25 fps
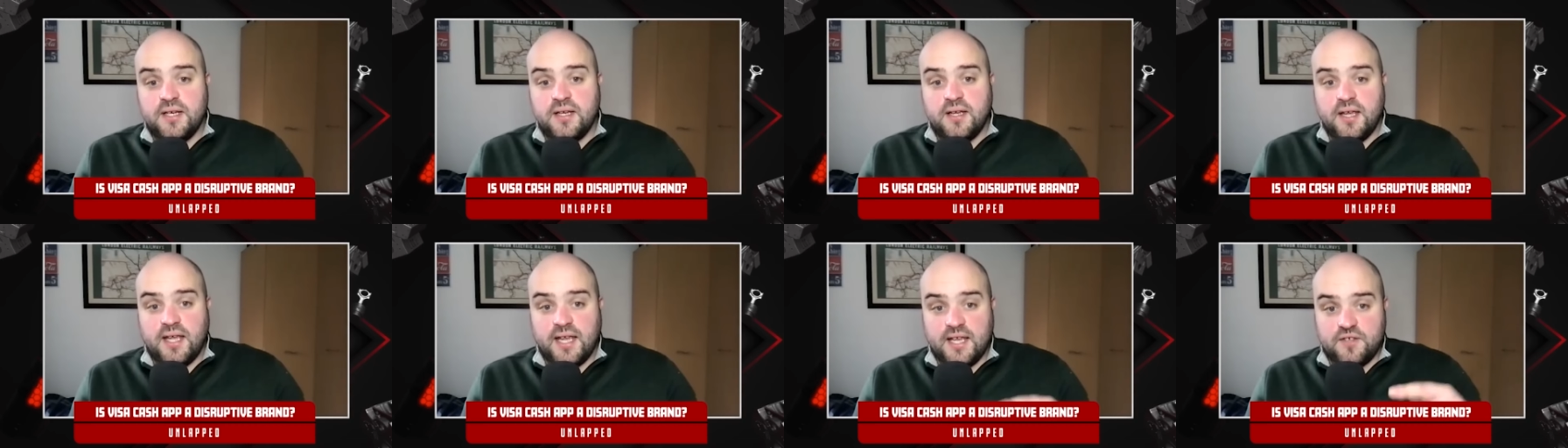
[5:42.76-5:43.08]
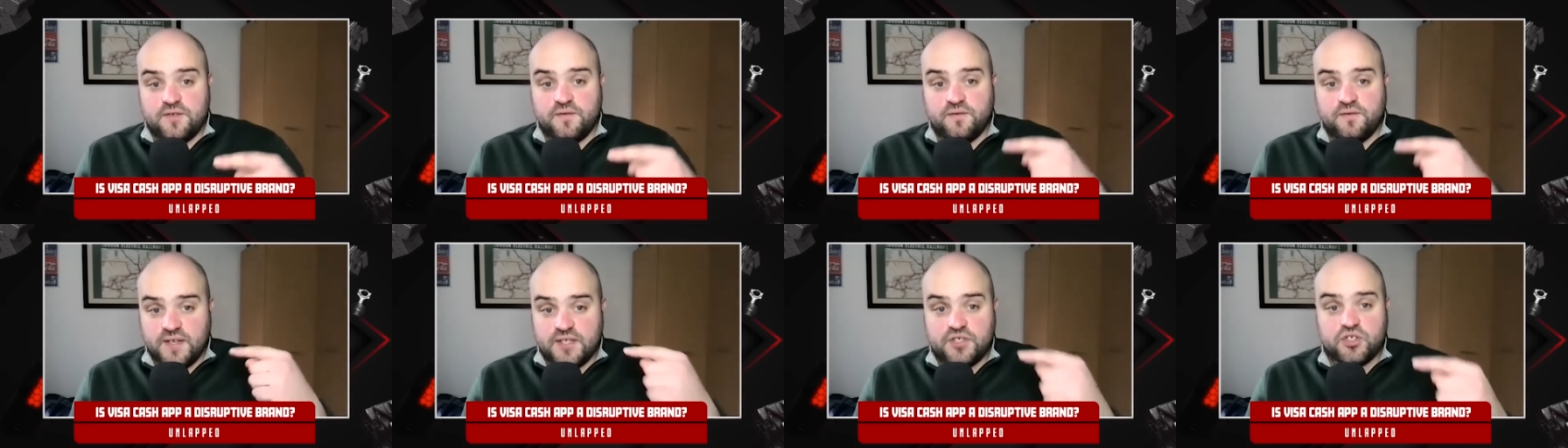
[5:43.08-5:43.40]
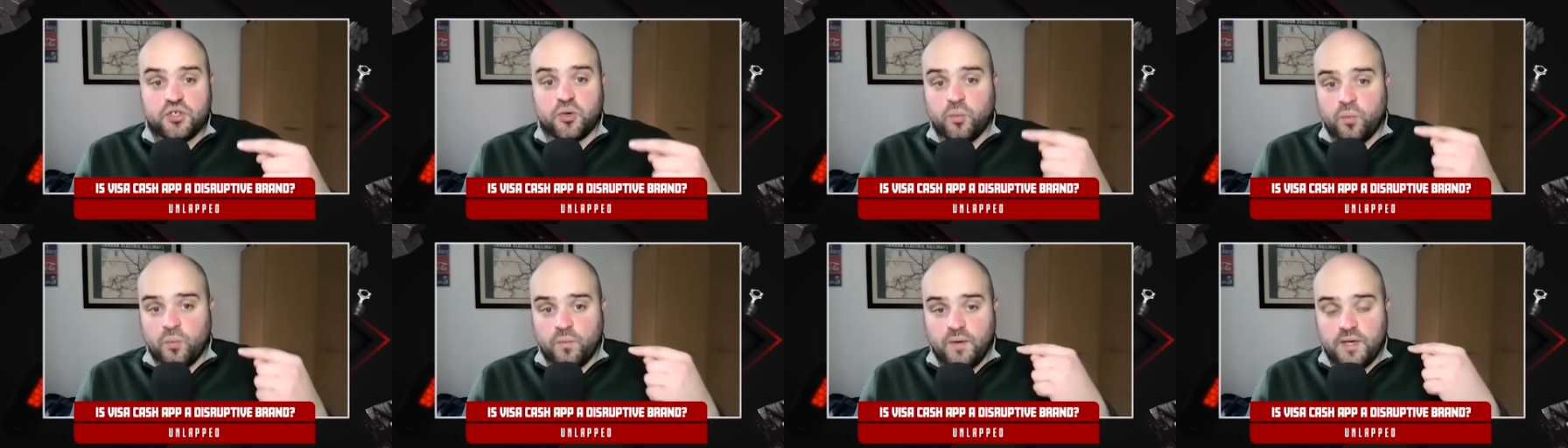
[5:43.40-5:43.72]
his
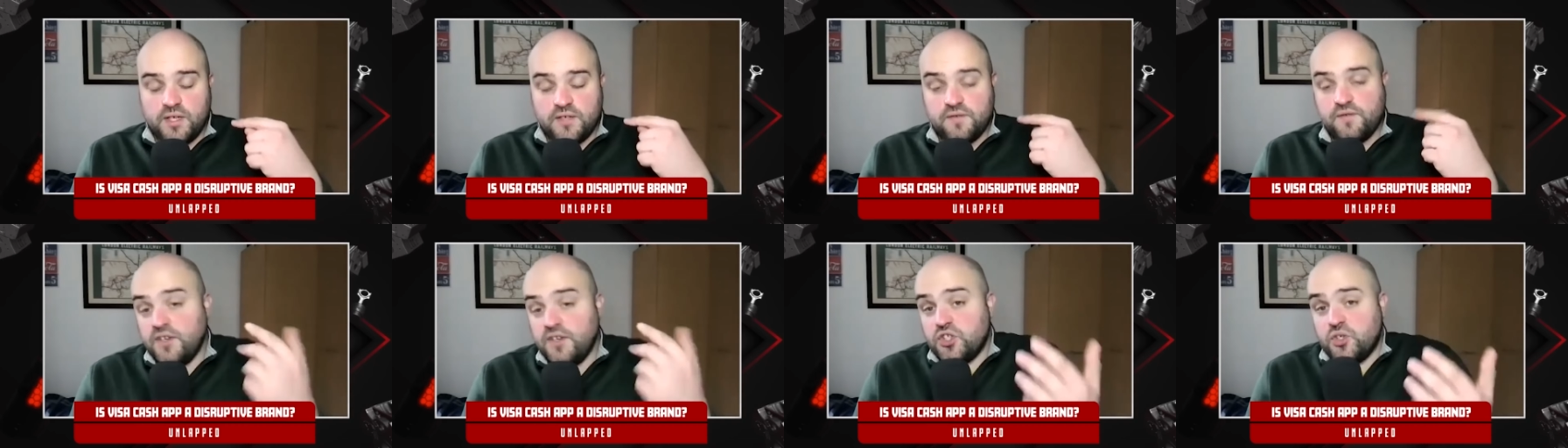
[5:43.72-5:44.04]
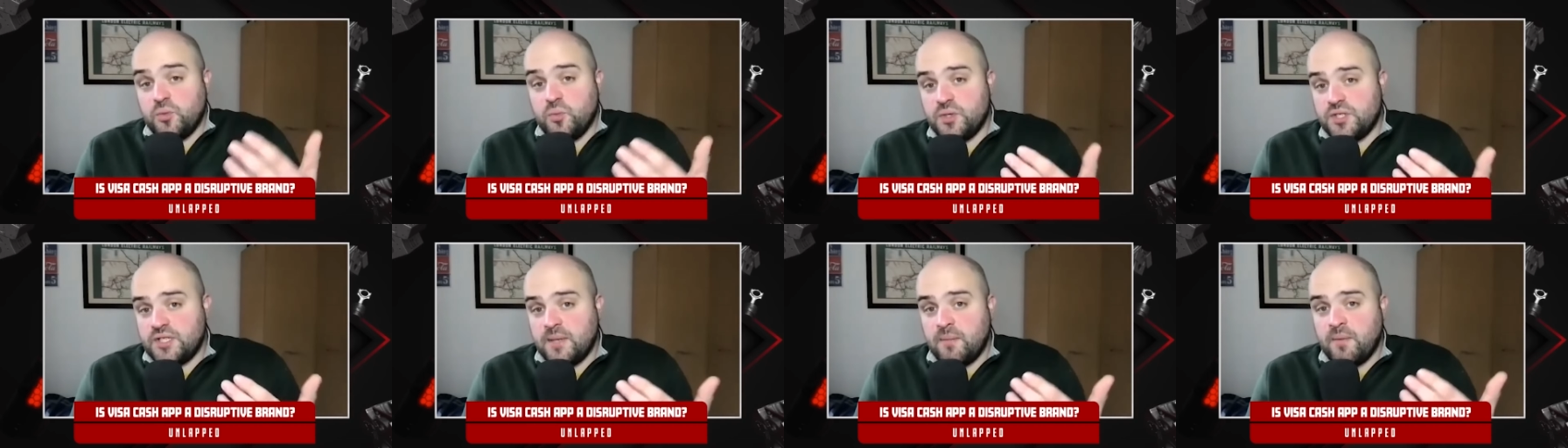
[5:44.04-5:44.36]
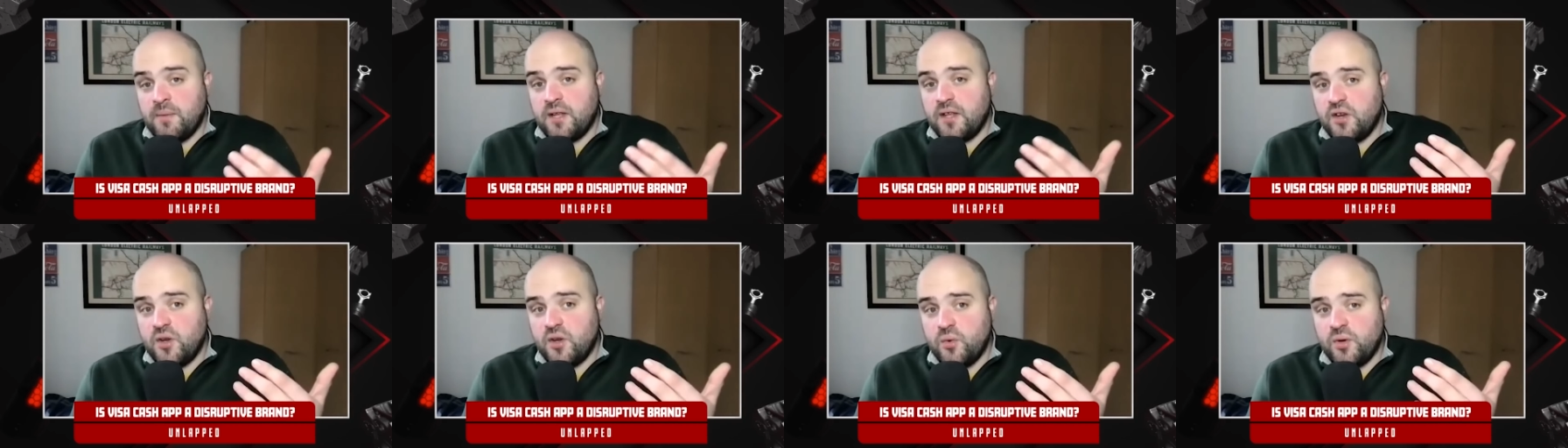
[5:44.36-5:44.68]
vision his vision was something
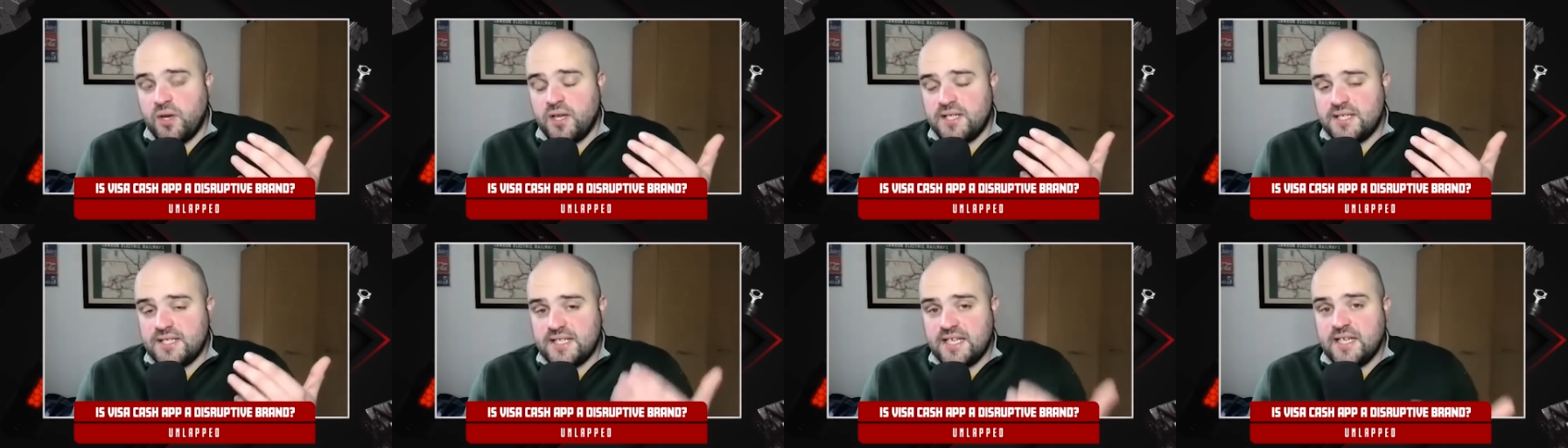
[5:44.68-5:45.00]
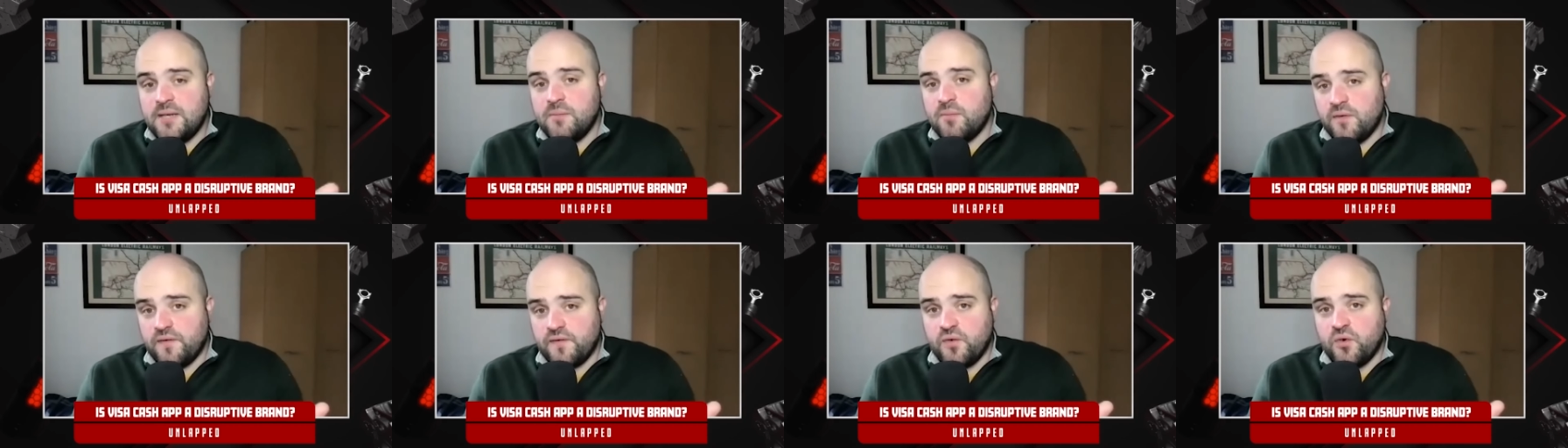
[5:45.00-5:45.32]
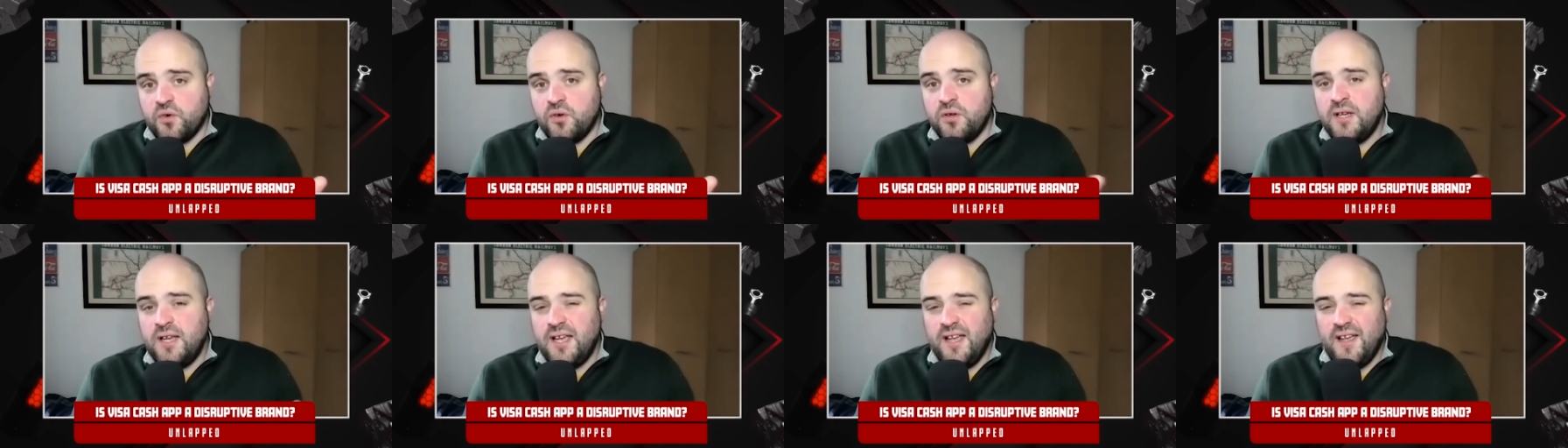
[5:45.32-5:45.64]
that no one had seen before.